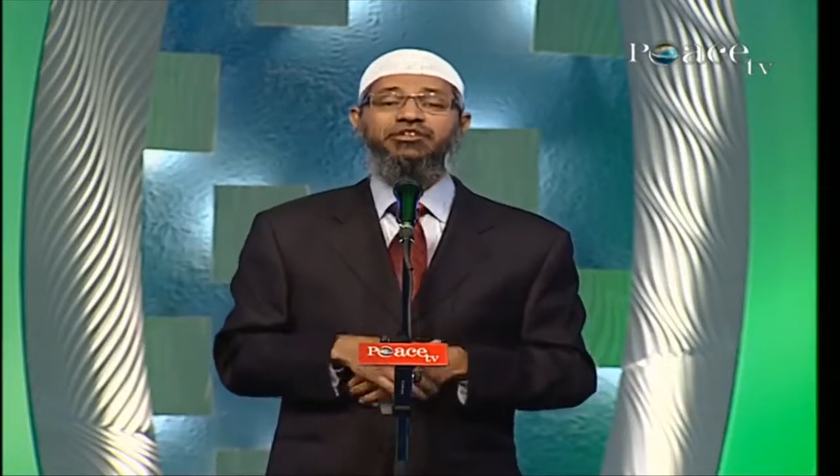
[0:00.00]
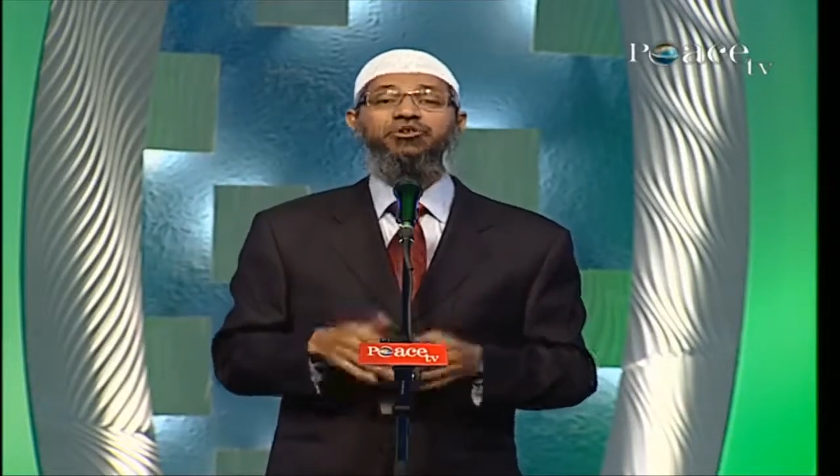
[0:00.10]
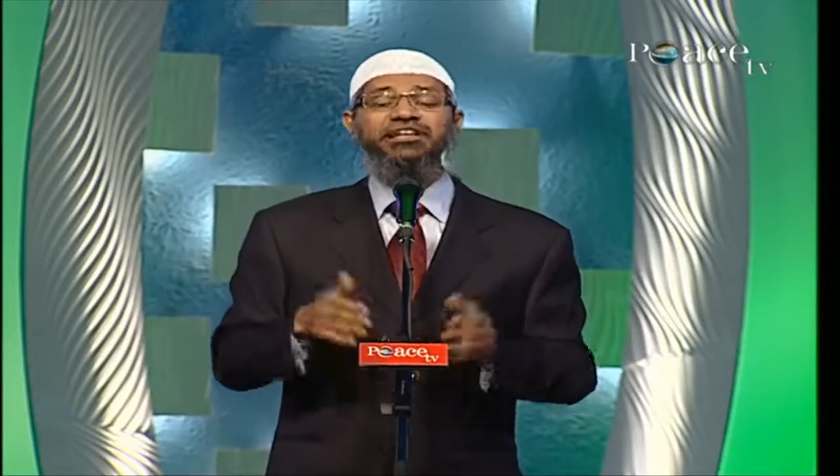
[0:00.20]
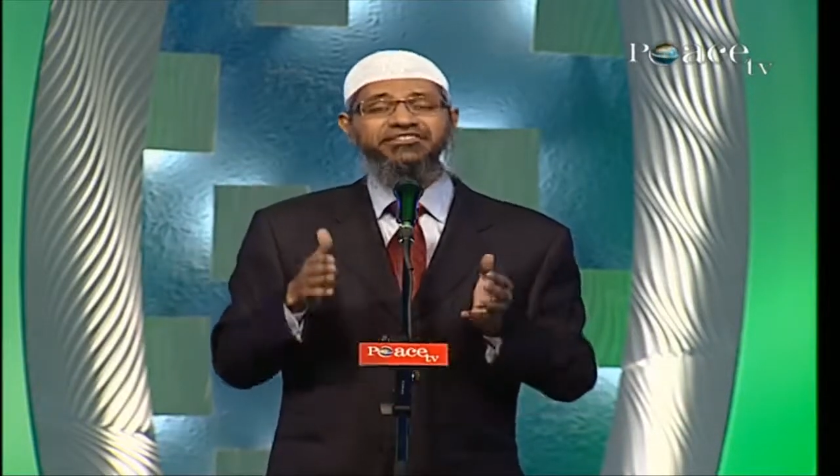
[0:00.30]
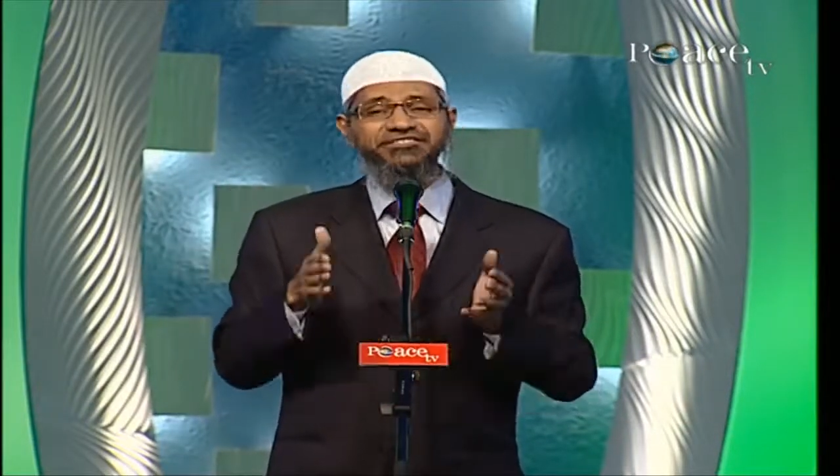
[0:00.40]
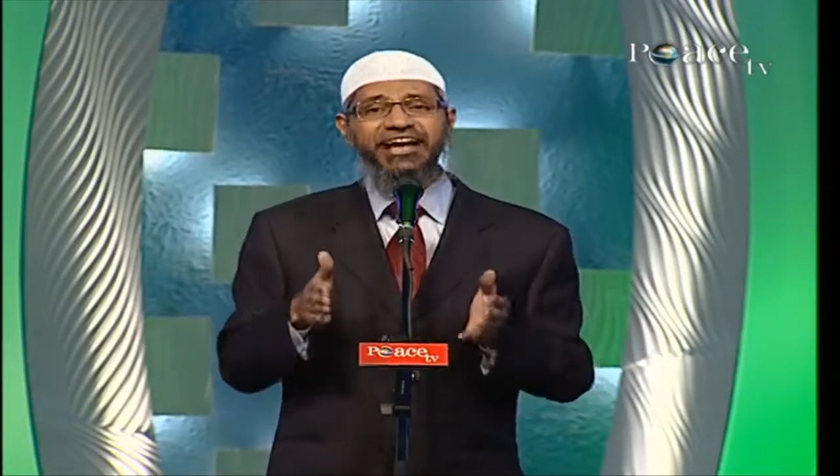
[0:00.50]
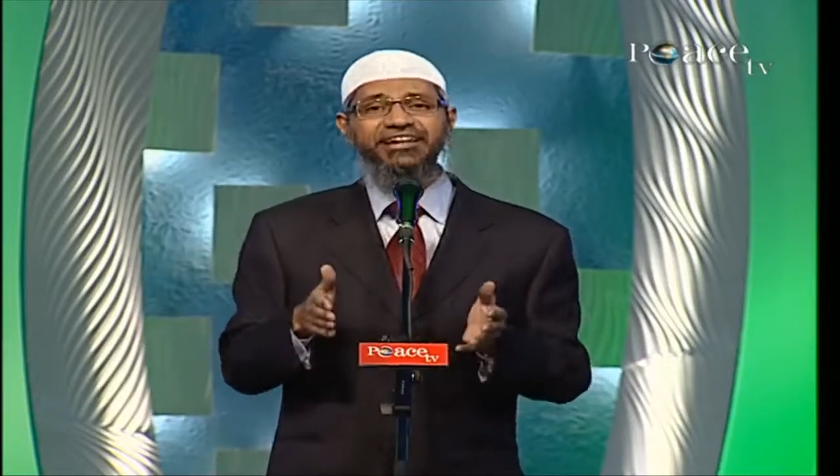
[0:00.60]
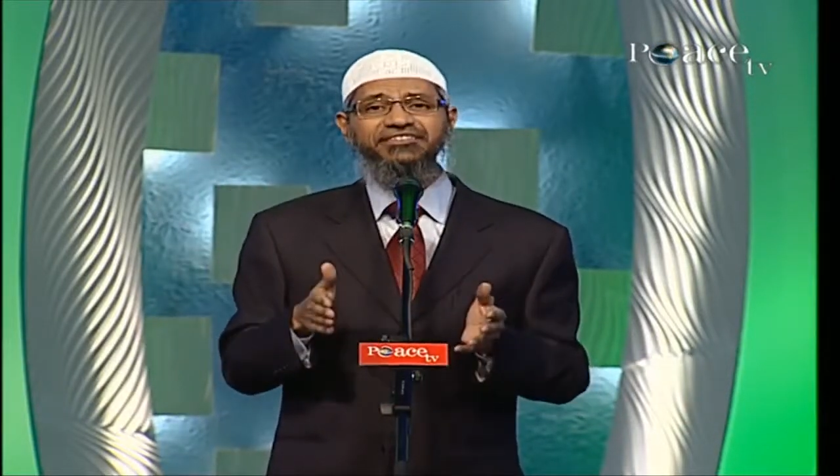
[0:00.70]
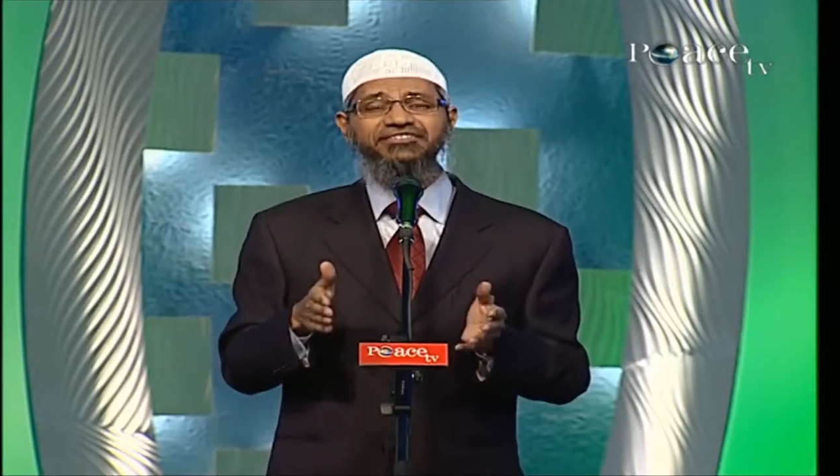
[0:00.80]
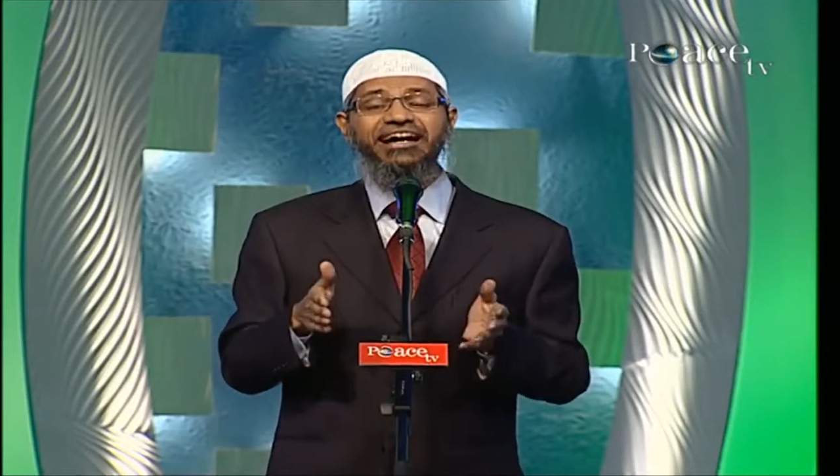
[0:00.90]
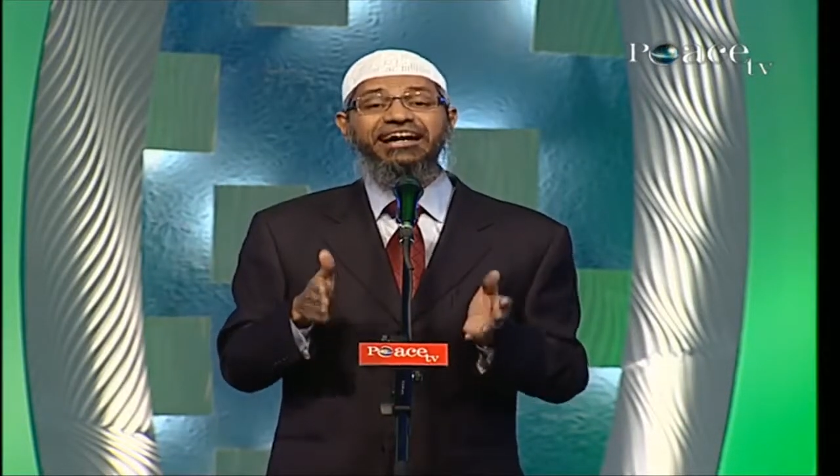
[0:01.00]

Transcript: Today, science